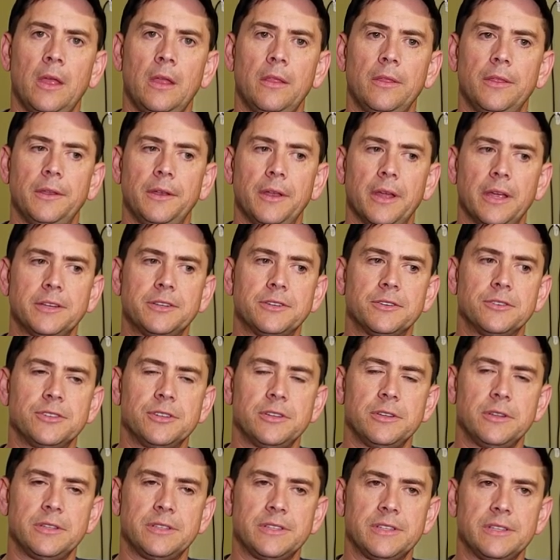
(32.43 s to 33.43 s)
The
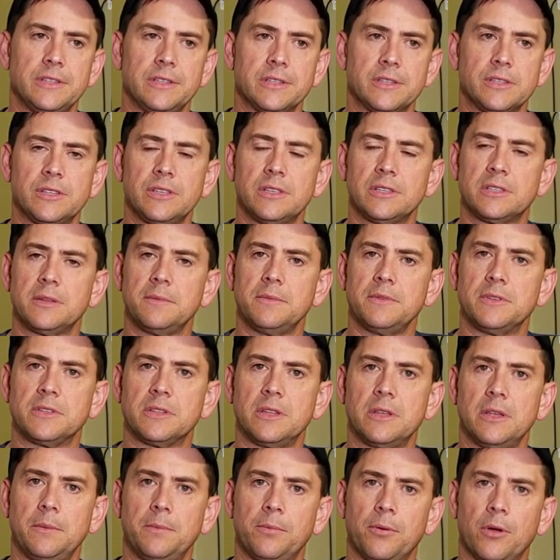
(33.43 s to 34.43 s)
nitrogen that's in the system is
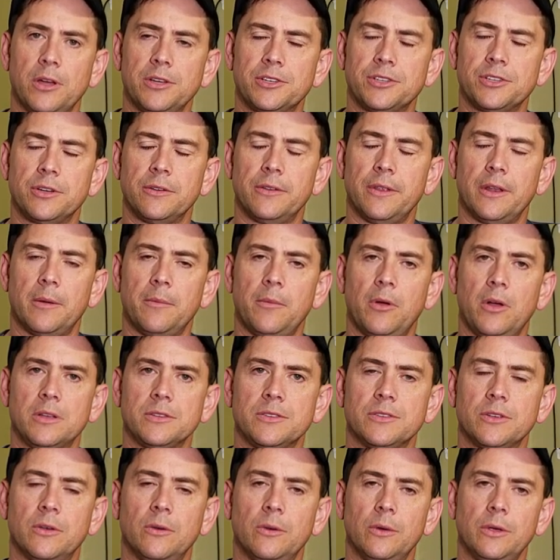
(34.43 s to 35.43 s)
the pressure that I'm
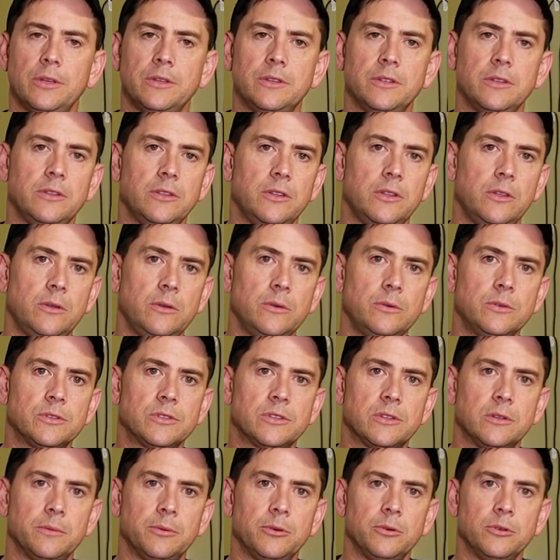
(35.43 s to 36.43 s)
also going to use
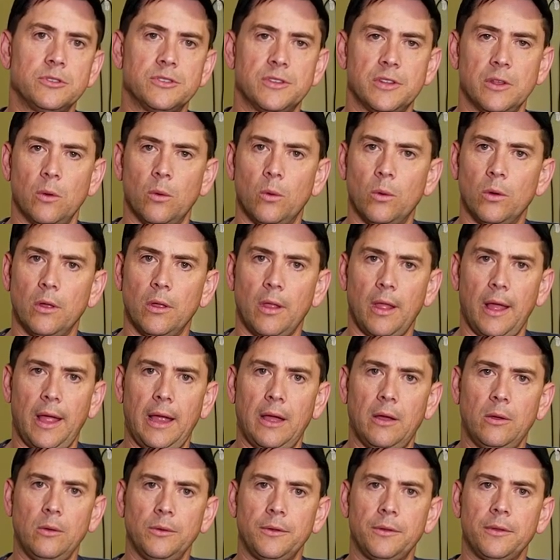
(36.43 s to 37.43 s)
to push the oil
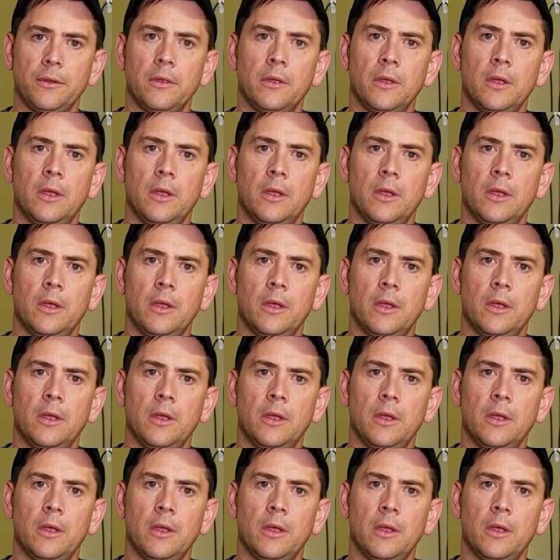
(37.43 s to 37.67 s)
out.